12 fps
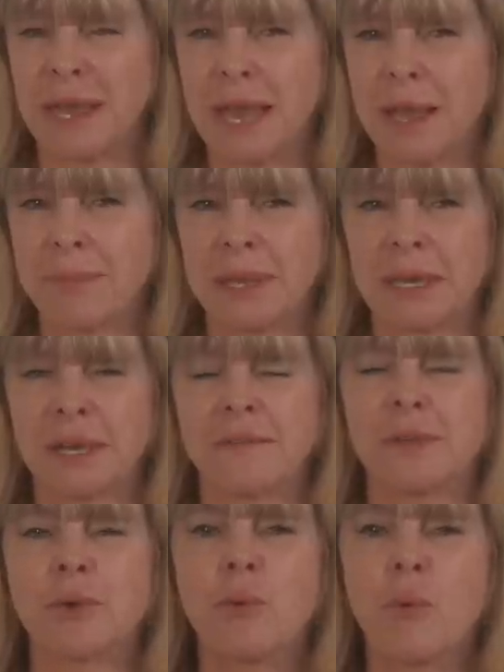happy,
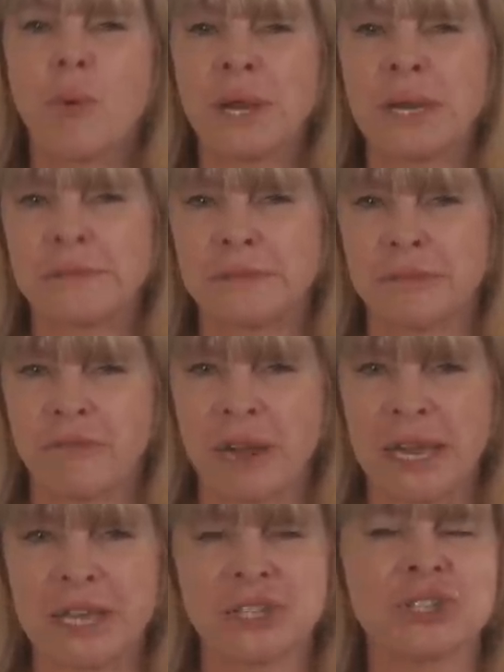loving, wonderful
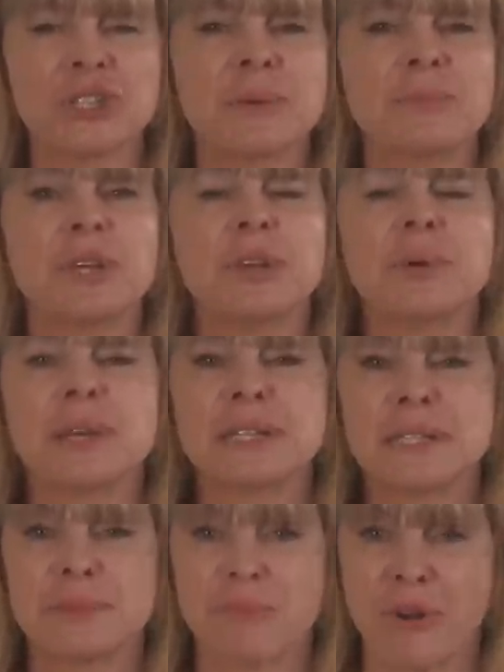relationship where you
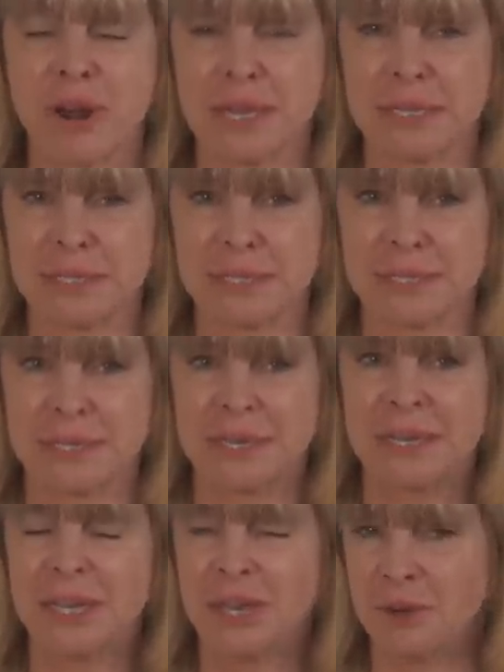express
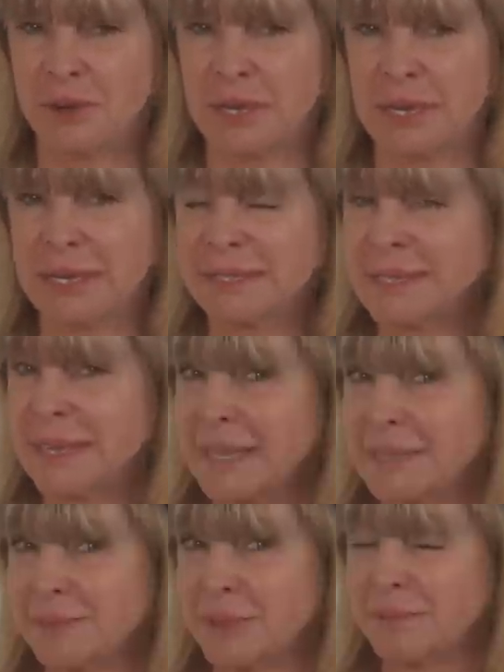your needs, and
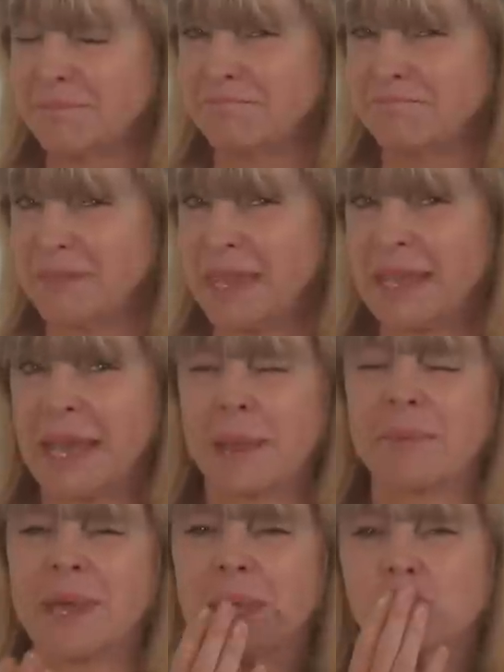guess what? They
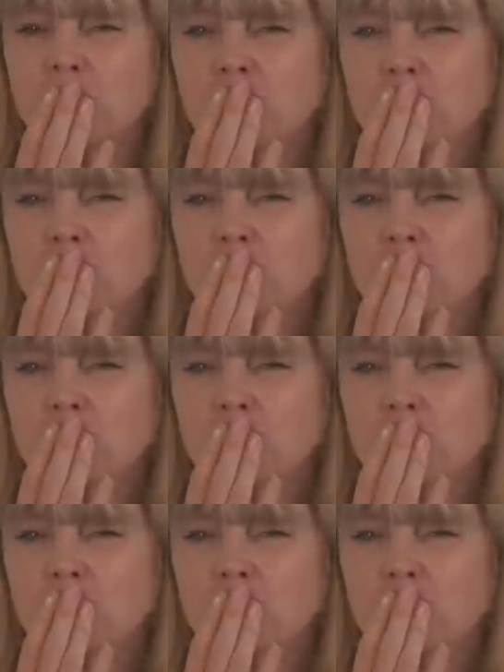get met.